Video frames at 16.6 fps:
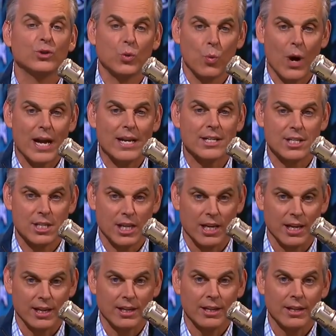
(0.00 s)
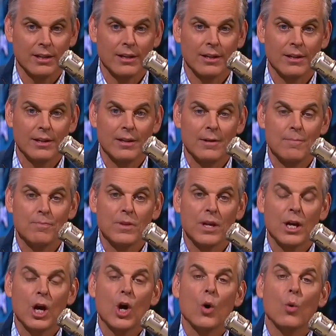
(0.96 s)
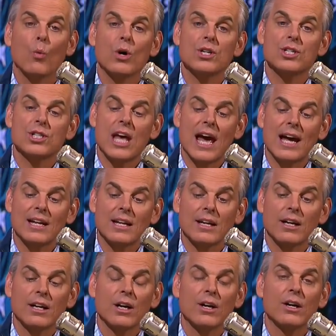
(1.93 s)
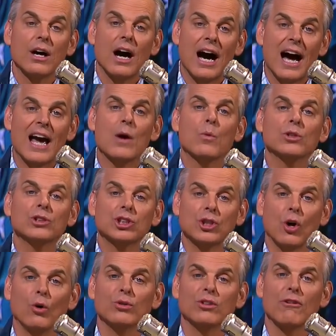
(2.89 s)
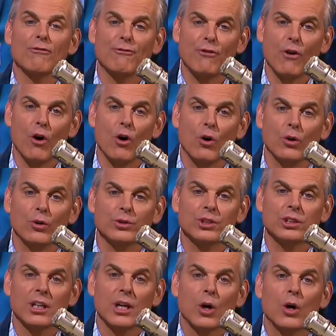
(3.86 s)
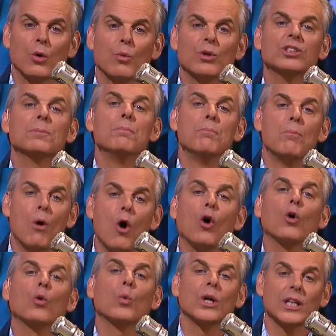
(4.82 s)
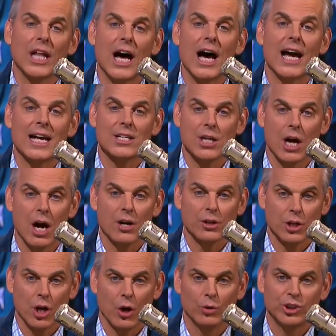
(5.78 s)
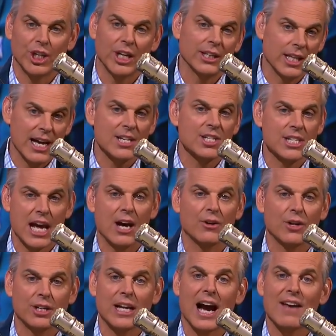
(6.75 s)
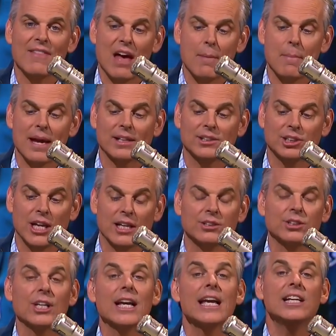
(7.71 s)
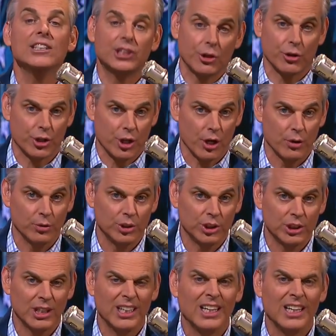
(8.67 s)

Wentz thing was that I was told that Foles was more reliant on coaching, less talented guy. That makes sense, easier to coach.